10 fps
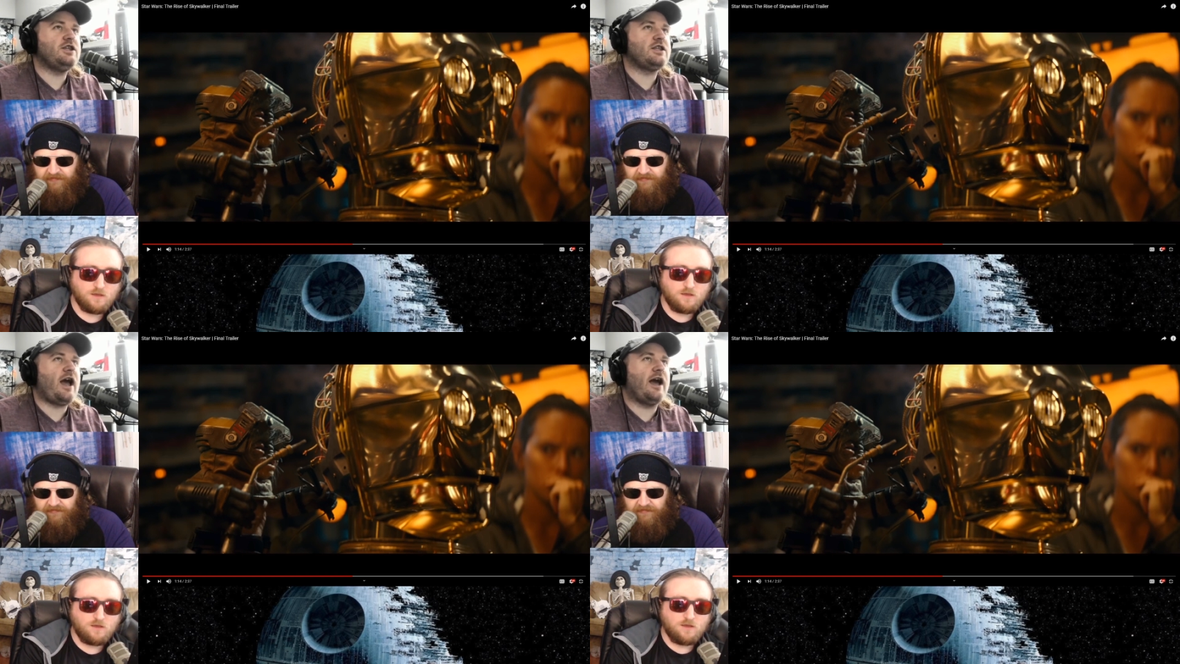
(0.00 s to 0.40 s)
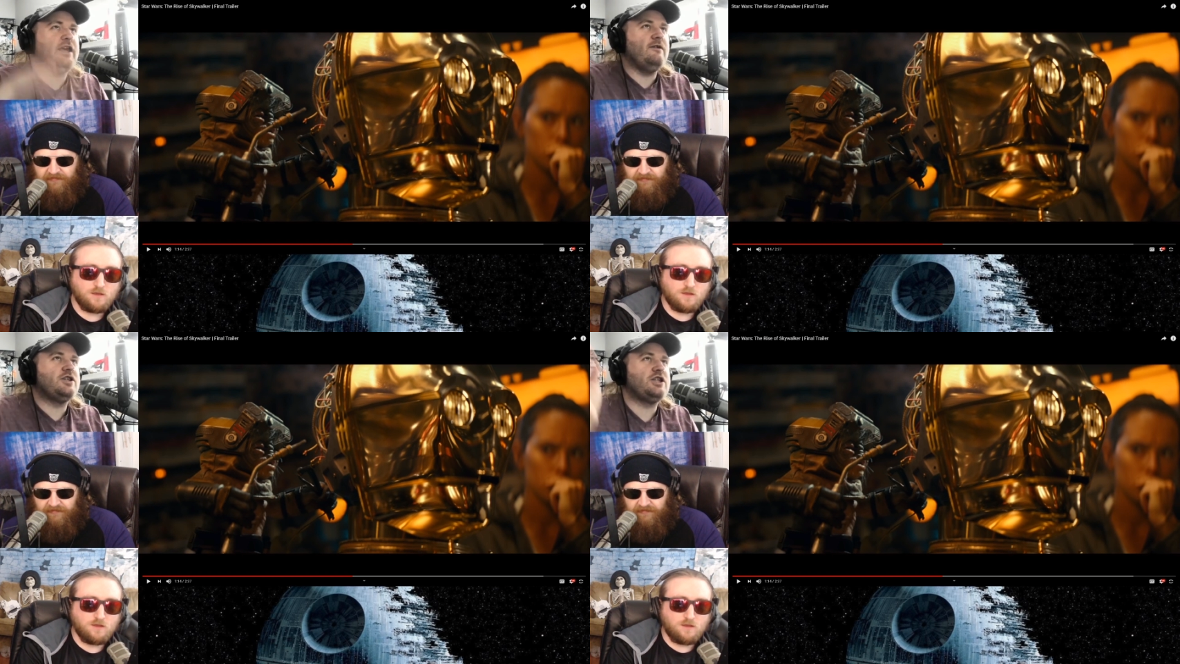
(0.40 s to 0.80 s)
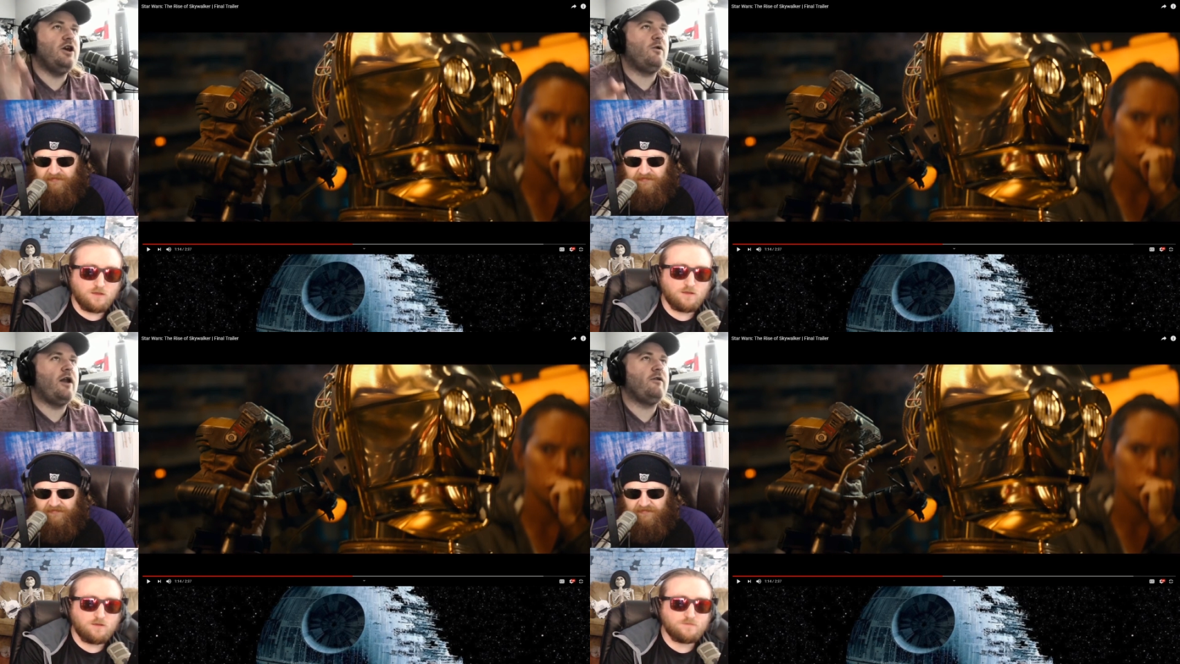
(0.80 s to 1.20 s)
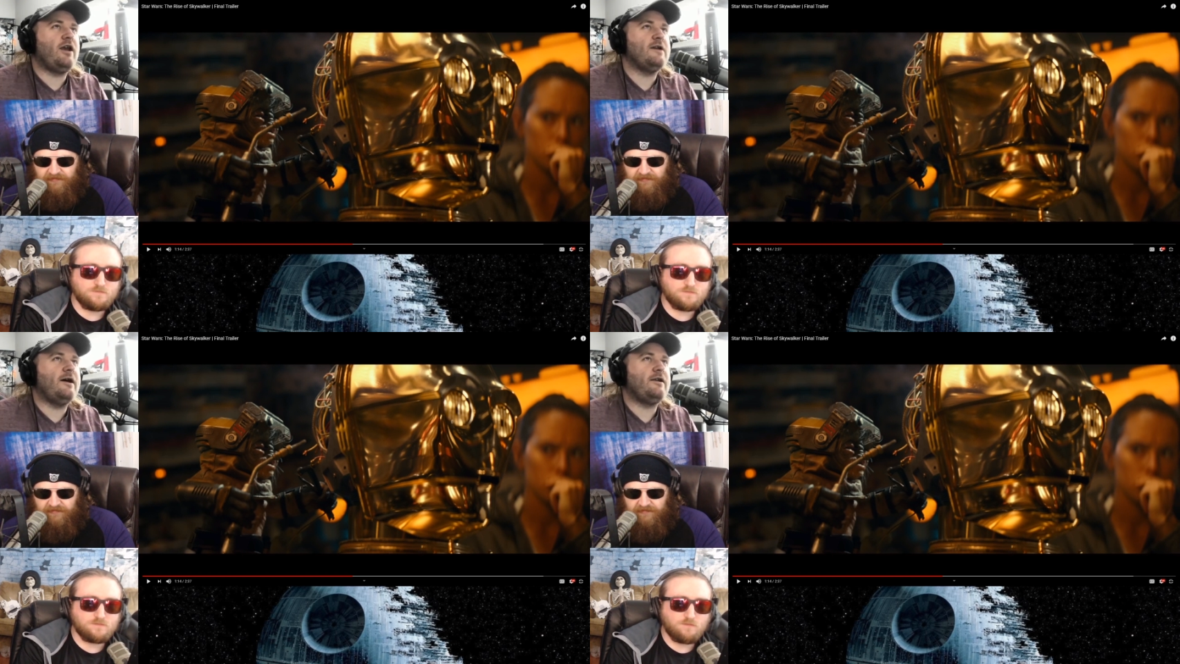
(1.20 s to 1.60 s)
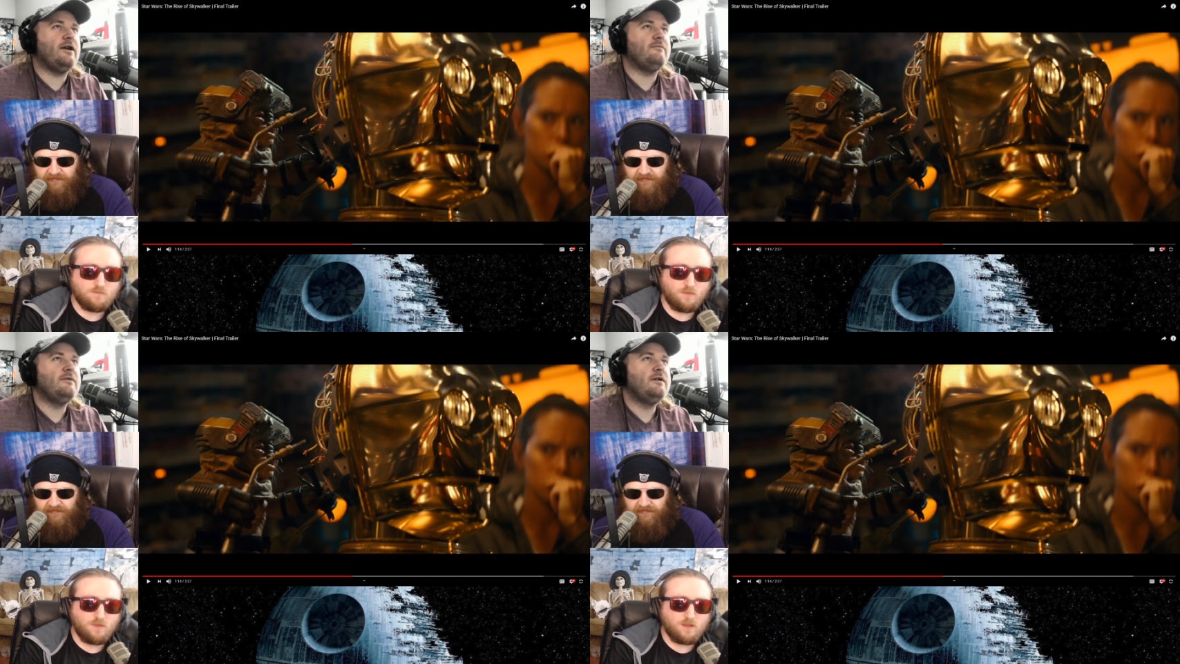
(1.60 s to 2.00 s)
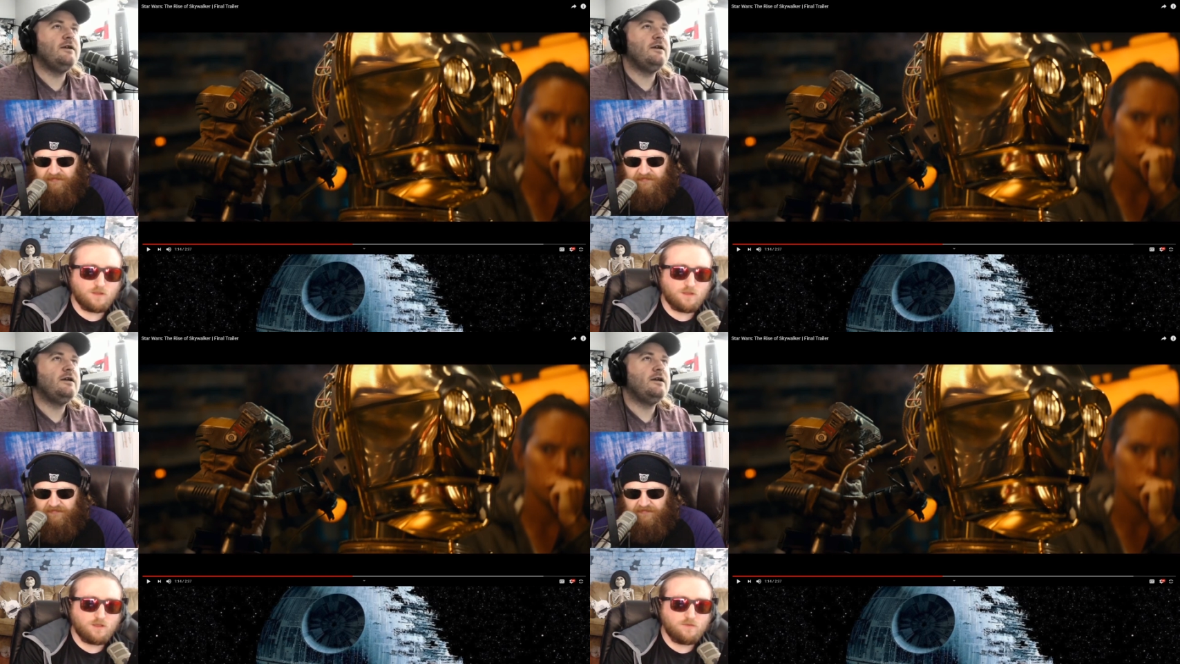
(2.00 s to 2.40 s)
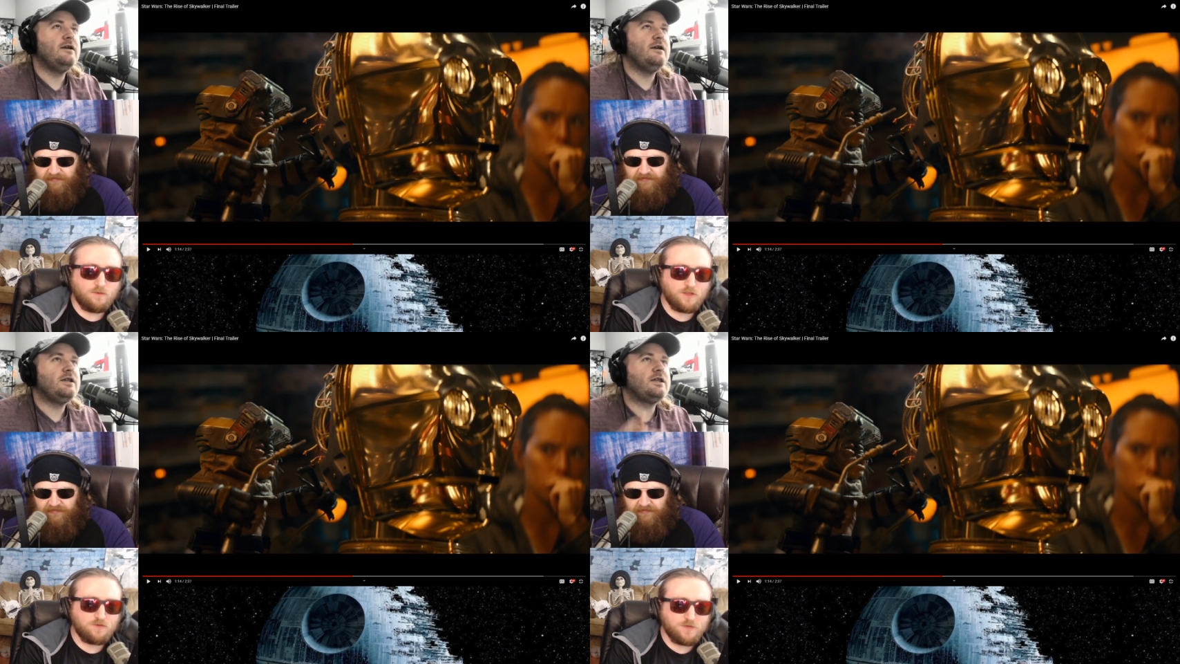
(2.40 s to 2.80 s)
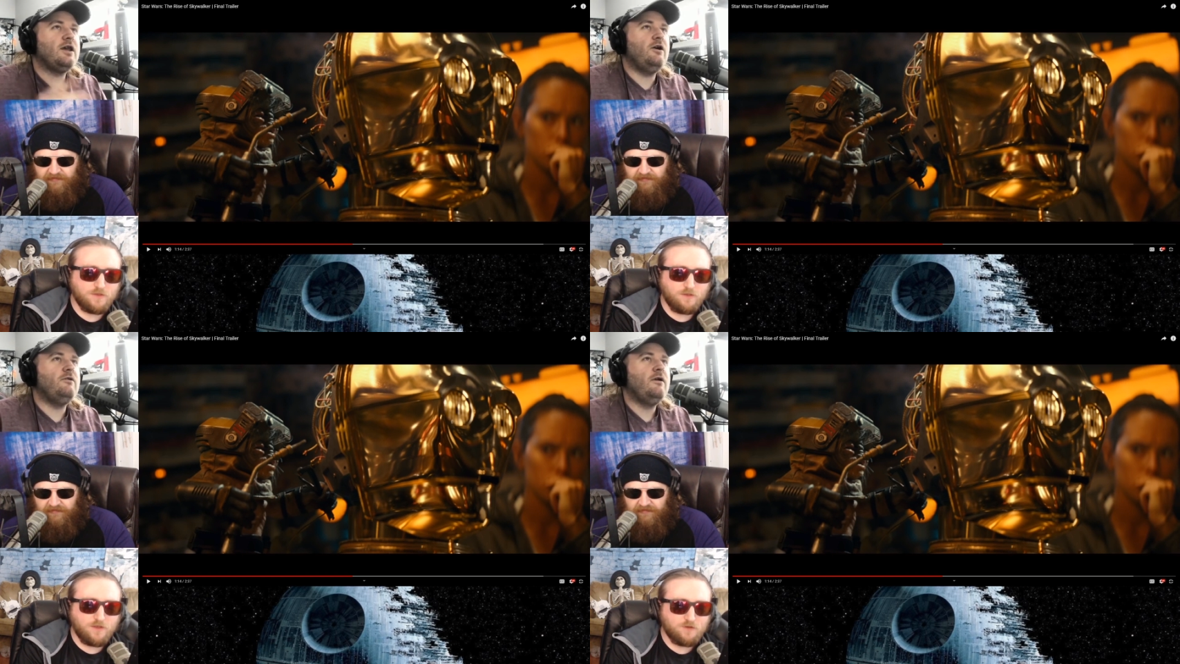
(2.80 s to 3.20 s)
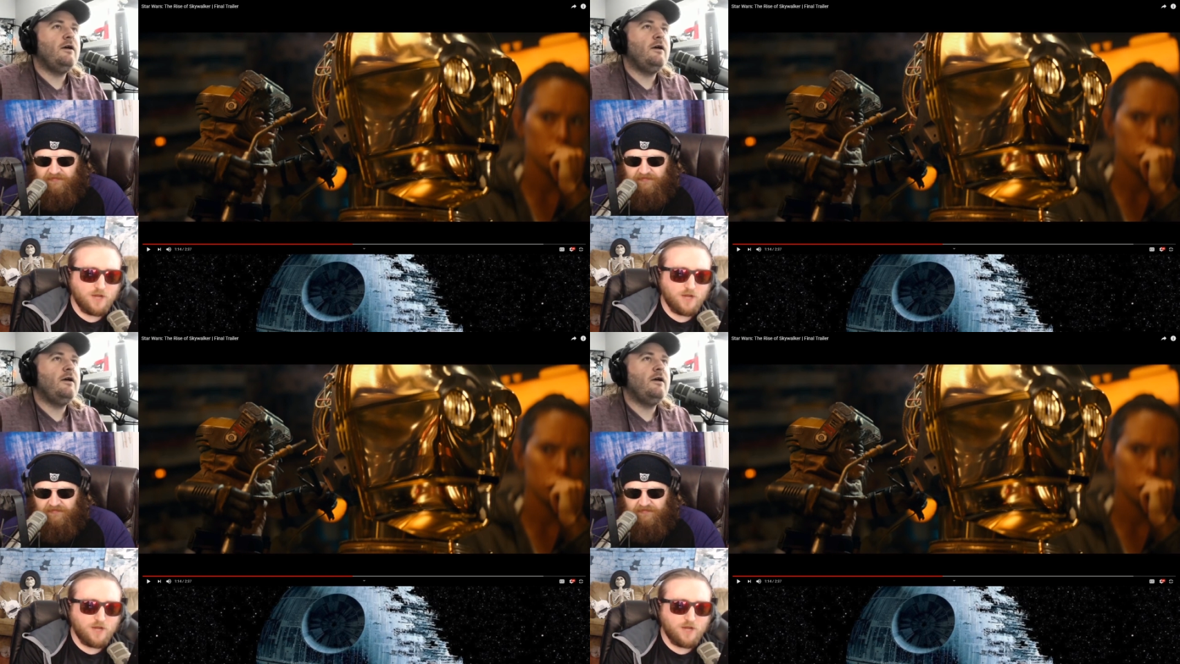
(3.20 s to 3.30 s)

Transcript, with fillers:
Speaker 1: just like I killing Snoke. I don't care about him.
Speaker 2: Well, that's what I'm saying. So, that's why